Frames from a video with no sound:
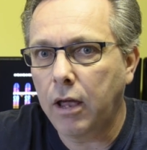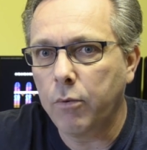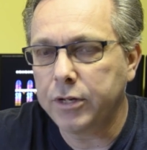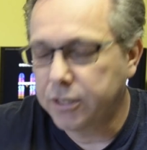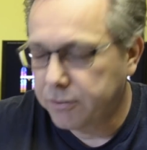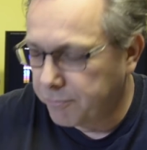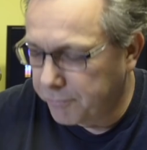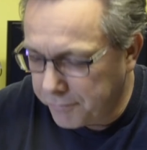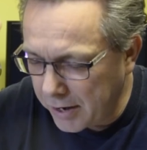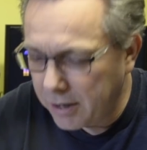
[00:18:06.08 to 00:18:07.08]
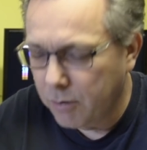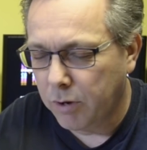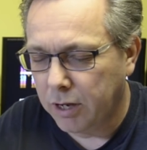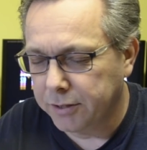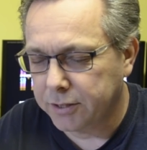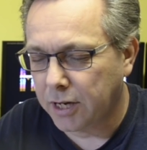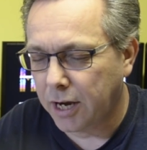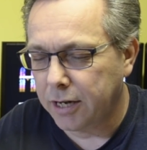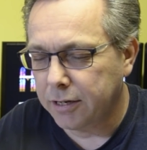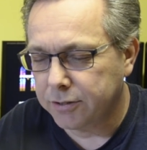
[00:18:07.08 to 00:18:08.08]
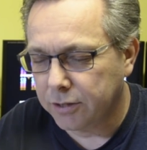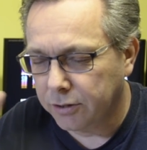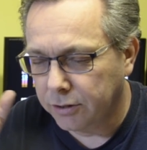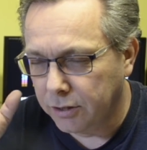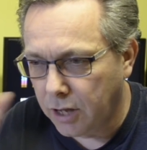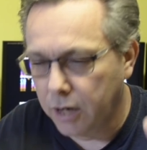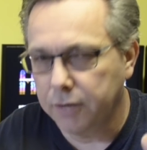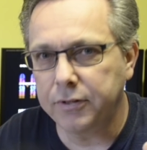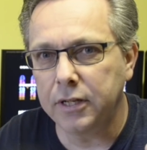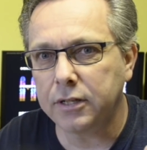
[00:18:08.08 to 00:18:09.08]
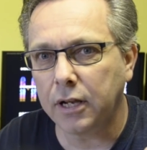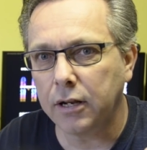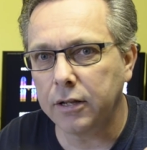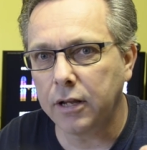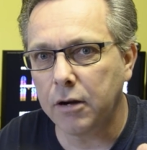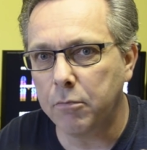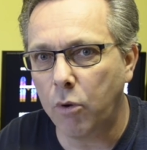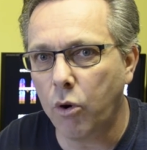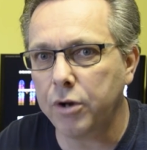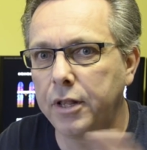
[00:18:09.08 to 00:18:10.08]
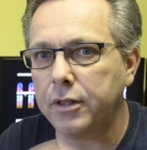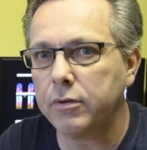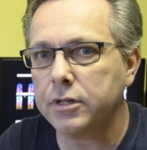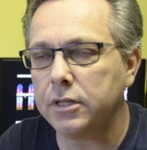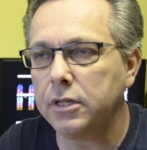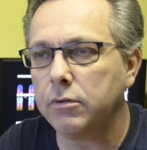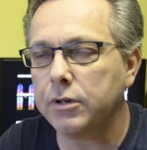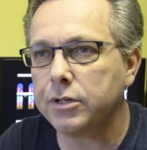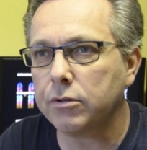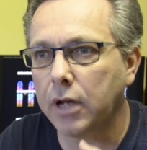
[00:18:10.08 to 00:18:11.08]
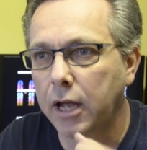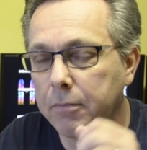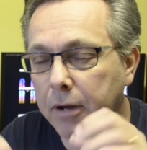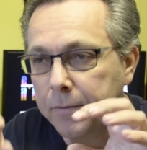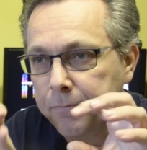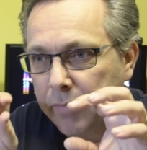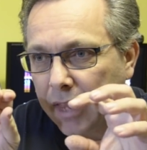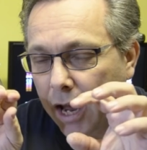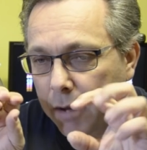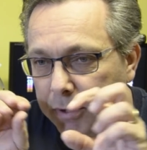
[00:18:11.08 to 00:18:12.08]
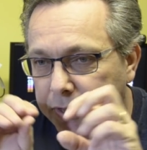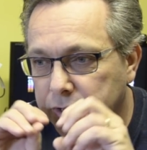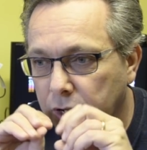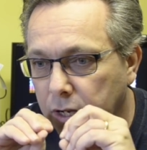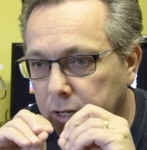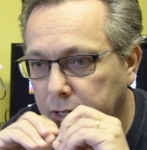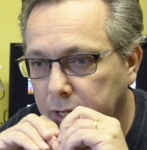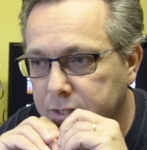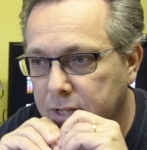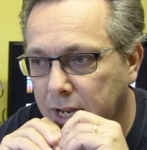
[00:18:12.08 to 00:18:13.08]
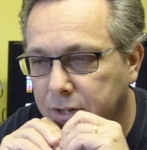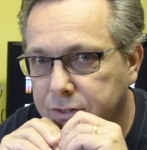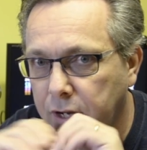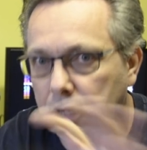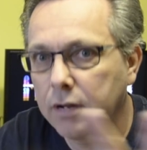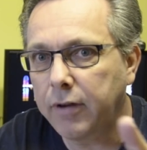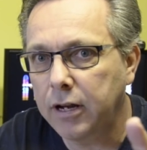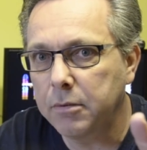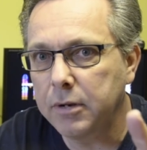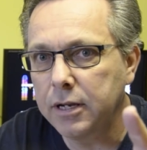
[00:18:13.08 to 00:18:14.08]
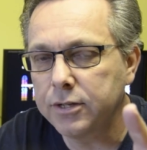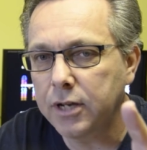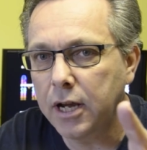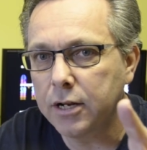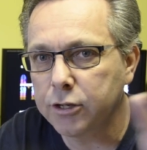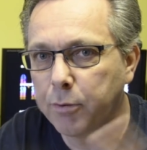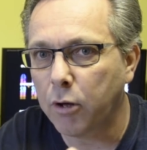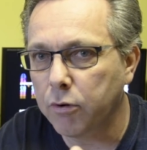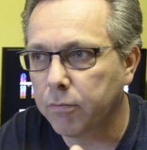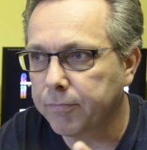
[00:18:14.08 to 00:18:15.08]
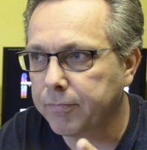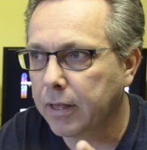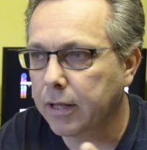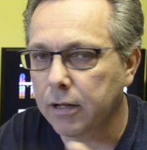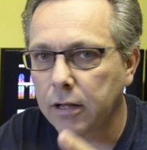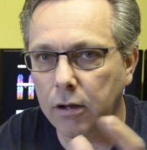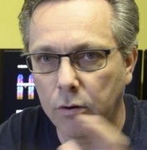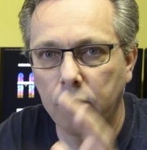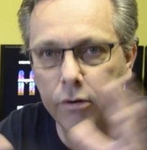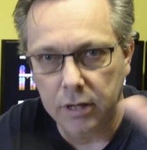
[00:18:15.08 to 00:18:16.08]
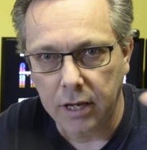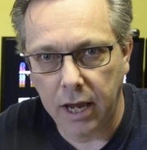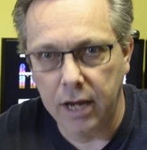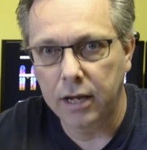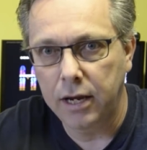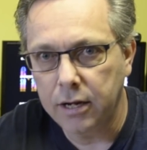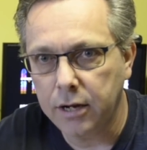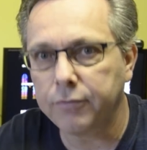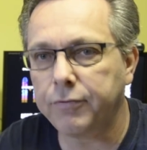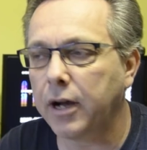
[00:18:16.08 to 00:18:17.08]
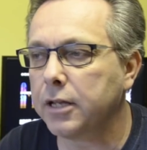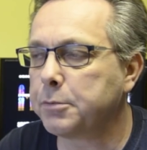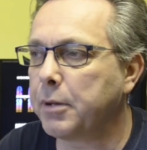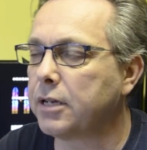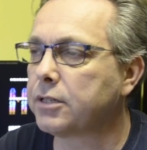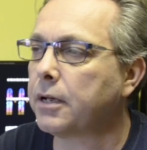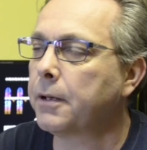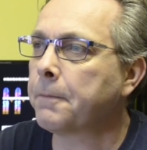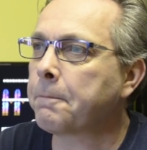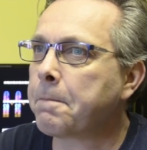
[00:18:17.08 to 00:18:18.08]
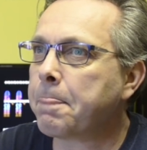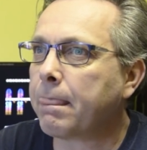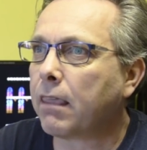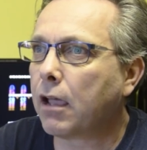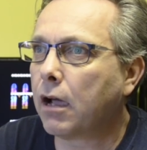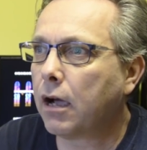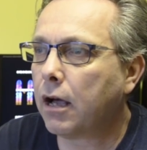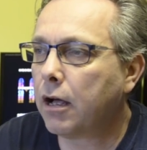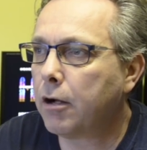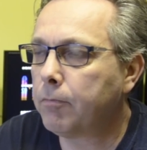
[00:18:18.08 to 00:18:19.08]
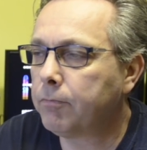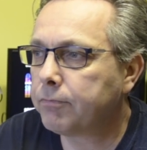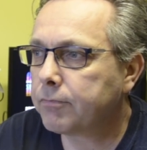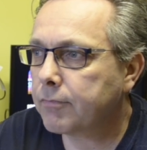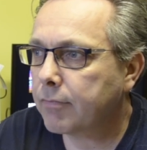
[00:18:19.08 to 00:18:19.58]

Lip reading: which is very well designed. There's a lot of detail in there, more than there is in the original game. But there's like a ton of enemies in a small room, or like in a confined space. And